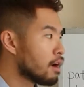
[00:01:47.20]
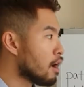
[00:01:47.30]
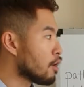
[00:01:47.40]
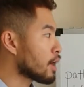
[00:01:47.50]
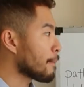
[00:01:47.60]

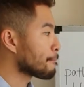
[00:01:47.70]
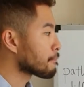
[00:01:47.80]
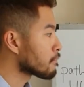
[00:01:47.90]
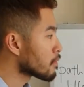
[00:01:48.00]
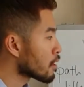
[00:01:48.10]
Okay,
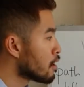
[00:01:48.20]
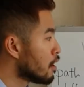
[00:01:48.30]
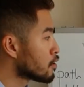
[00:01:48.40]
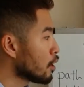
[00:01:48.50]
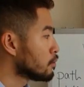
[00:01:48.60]

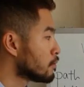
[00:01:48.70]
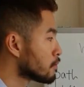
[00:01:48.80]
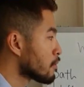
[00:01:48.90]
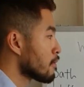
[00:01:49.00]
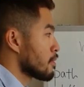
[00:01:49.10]
so
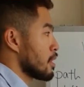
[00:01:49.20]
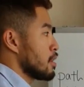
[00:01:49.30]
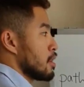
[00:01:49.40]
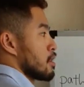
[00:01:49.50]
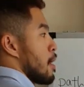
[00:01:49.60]

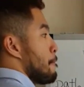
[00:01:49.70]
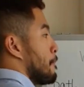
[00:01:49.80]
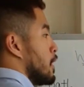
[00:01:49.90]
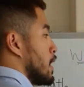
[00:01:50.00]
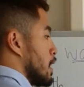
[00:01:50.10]
this is
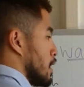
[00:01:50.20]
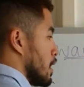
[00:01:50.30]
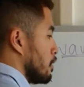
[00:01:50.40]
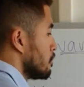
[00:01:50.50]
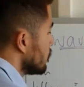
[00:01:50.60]

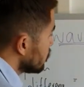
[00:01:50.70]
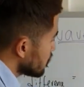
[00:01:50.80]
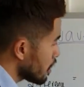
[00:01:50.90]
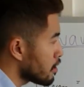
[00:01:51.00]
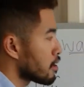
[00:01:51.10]
completely,
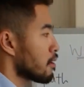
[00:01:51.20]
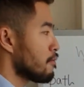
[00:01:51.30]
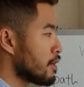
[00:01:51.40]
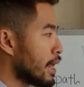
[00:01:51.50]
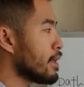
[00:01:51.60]
this
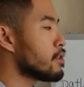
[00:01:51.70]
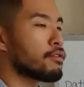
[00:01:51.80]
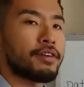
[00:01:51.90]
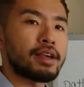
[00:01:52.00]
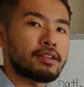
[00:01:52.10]
relates to
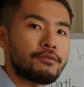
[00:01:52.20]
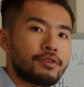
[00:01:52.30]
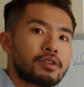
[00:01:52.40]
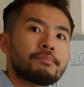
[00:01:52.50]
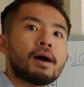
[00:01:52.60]
phase
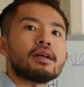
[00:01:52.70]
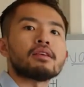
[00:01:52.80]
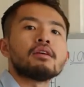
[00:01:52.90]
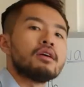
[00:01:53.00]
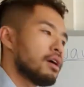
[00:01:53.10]
difference, but
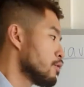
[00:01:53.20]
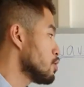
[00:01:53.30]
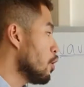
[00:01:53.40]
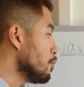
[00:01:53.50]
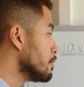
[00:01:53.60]
you
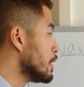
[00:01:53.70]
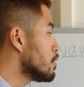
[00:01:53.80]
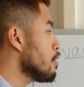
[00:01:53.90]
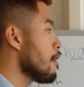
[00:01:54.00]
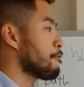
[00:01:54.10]
don't need
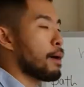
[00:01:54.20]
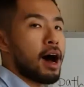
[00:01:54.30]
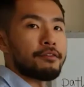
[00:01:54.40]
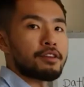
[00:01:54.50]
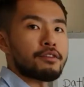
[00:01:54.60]
to have
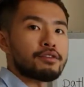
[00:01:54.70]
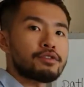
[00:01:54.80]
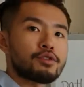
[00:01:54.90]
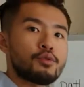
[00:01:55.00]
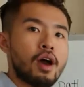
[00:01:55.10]
path difference
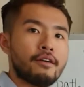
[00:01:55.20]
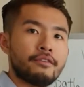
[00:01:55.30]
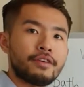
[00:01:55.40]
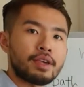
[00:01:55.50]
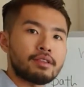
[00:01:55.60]
to have a
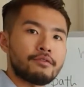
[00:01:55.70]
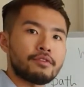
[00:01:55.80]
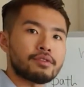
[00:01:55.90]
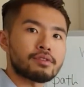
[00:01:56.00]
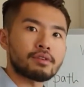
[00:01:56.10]
phase
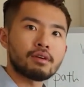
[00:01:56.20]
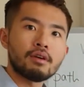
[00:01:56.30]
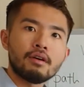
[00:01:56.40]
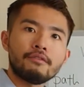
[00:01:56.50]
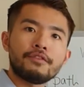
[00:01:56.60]
difference.
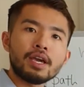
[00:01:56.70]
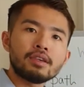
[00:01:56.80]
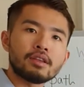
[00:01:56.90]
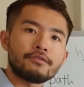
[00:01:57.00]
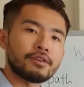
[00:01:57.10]
Phase
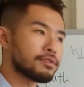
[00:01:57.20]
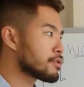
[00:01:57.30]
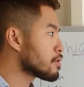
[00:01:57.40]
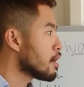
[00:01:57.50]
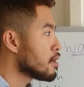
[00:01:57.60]

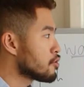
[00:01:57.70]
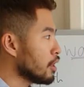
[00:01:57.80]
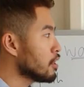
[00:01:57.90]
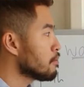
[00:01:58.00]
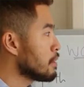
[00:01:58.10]
difference
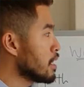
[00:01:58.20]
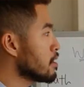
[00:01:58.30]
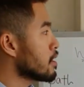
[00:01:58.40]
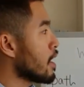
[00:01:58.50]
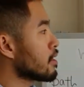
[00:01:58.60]
just
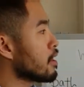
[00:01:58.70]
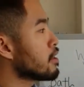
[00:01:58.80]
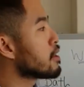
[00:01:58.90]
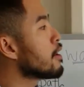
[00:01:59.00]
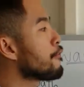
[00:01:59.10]
means that it's
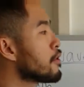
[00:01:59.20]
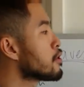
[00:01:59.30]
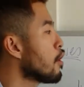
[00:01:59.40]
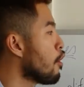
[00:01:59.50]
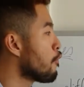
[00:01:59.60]
the
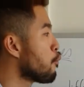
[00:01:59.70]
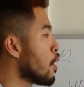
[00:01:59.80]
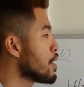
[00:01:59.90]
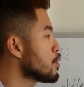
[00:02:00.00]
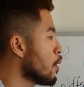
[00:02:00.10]
difference of
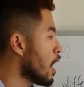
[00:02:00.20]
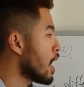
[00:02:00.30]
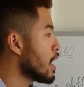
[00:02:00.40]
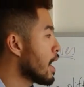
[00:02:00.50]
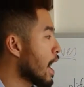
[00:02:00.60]
where you
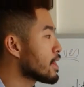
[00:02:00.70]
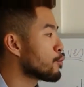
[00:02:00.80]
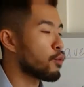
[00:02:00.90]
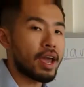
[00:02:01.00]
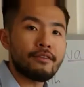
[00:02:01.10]
are at the
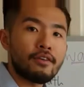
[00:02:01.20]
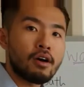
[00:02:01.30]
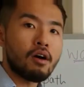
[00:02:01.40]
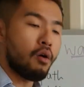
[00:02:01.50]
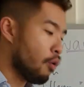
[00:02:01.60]
wave
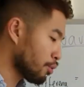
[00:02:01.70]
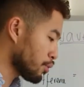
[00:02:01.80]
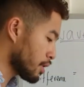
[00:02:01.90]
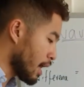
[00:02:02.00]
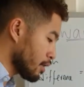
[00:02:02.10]
or the
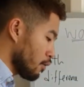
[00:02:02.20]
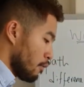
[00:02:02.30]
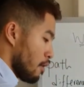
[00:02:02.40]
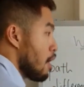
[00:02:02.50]
cycle.